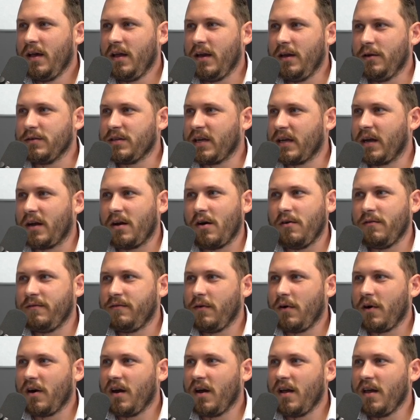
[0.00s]
and he was like, go
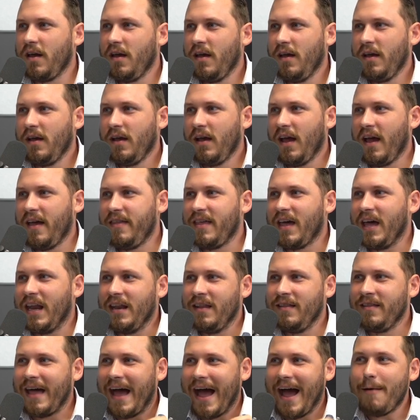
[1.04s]
for it. And
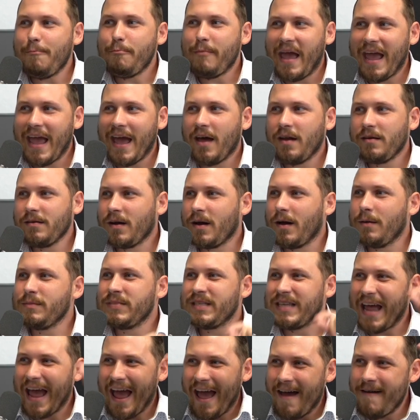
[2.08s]
then that man comes
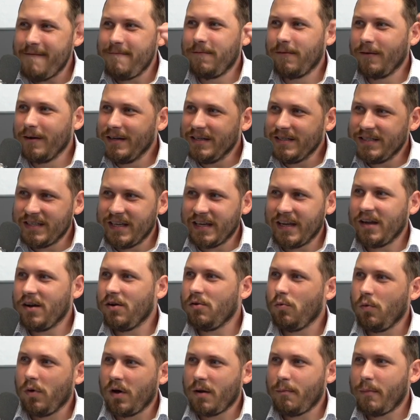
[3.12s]
to every single
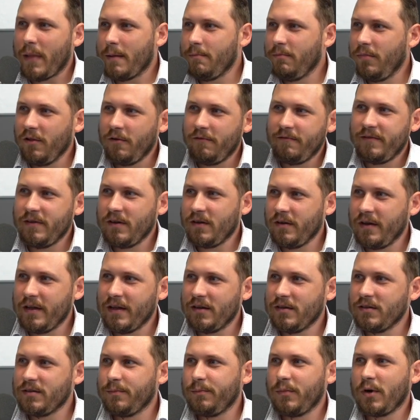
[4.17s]
one of my Bloomfield
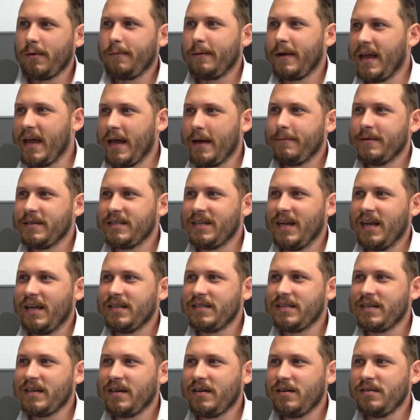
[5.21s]
Hills and Birmingham estate
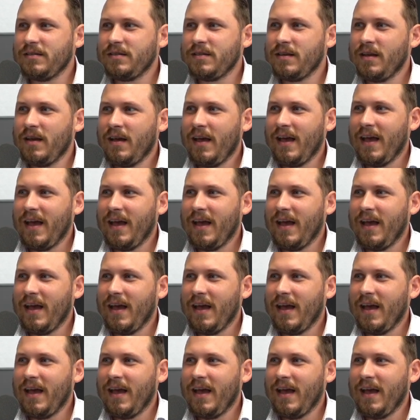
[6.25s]
sales,